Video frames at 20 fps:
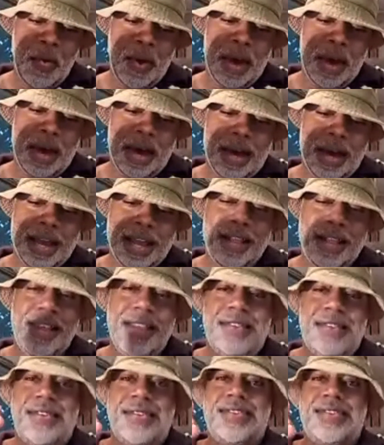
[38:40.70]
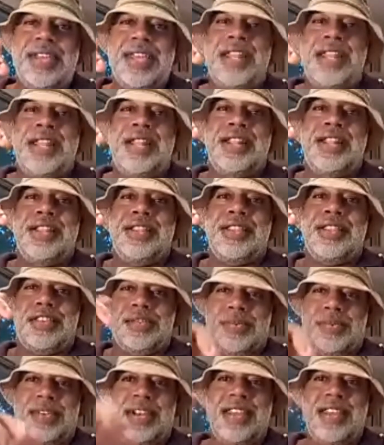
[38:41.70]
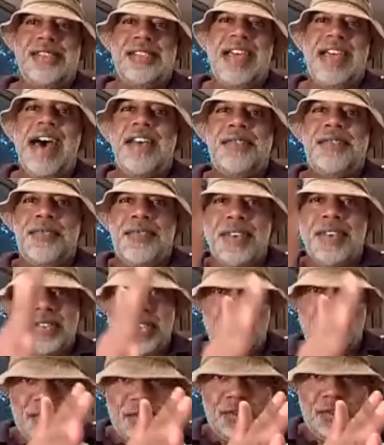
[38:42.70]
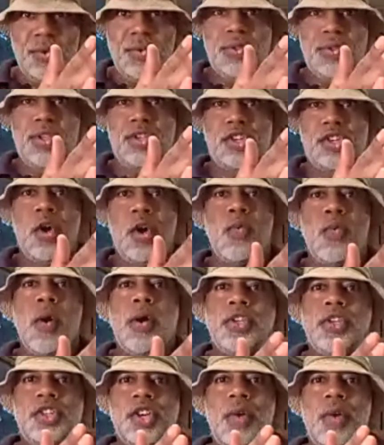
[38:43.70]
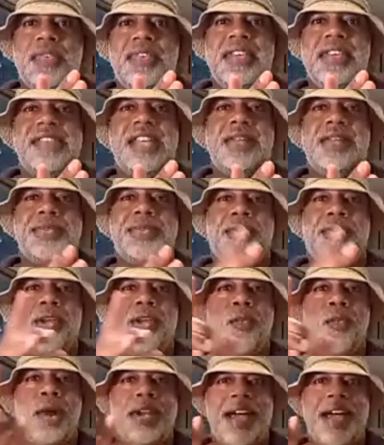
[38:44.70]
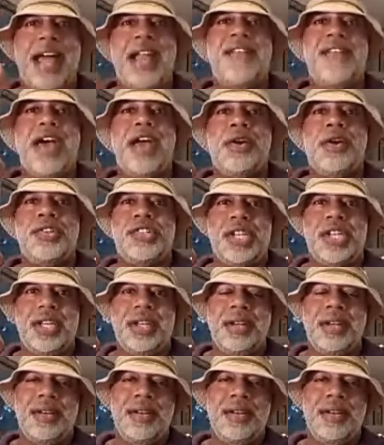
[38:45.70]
and this was in his last visit to the Joe Rogan show, was he said there was only one kind of energy.